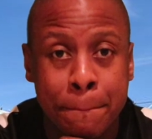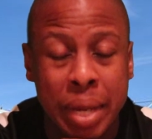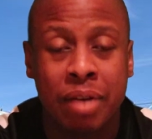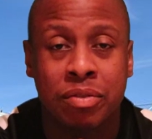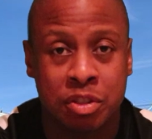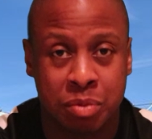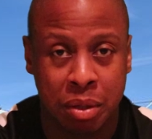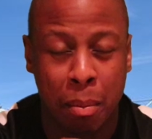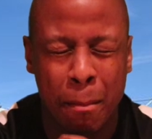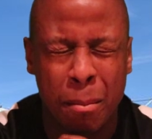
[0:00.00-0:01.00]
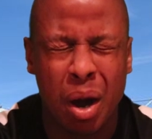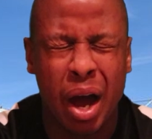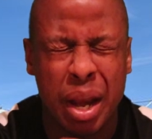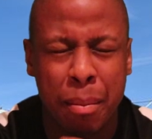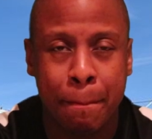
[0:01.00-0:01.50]
baffles me,
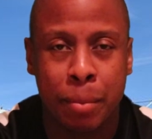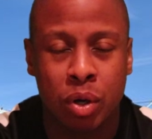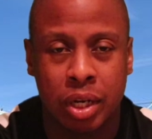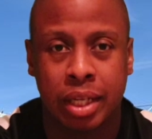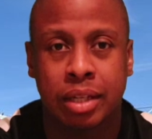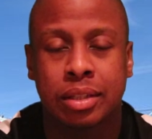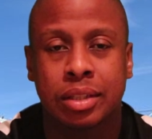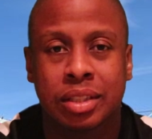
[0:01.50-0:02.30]
mind-boggling.